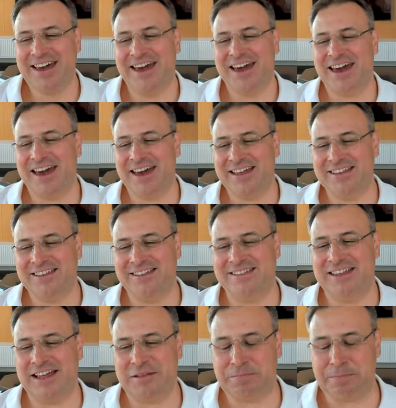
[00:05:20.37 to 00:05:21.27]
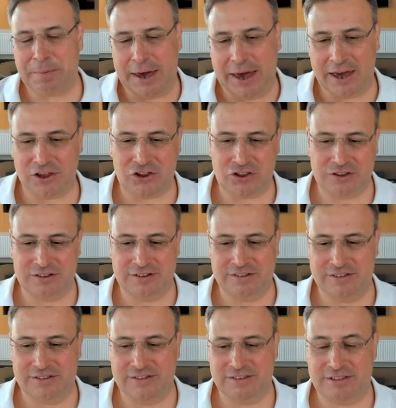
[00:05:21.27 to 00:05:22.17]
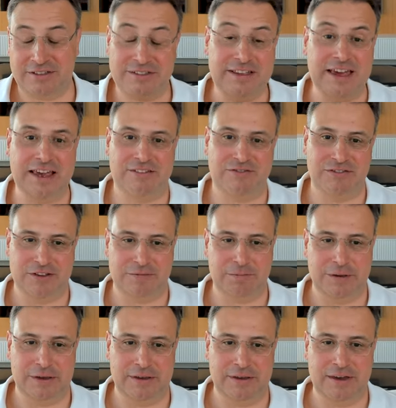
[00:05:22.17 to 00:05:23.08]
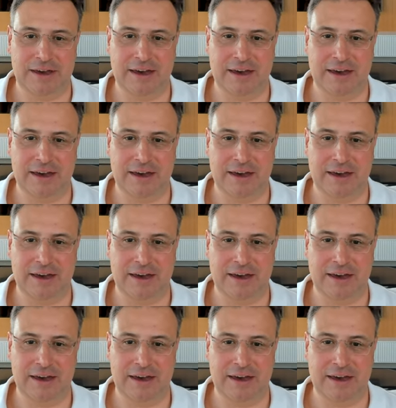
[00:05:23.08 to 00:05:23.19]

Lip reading: and that passion stayed with me.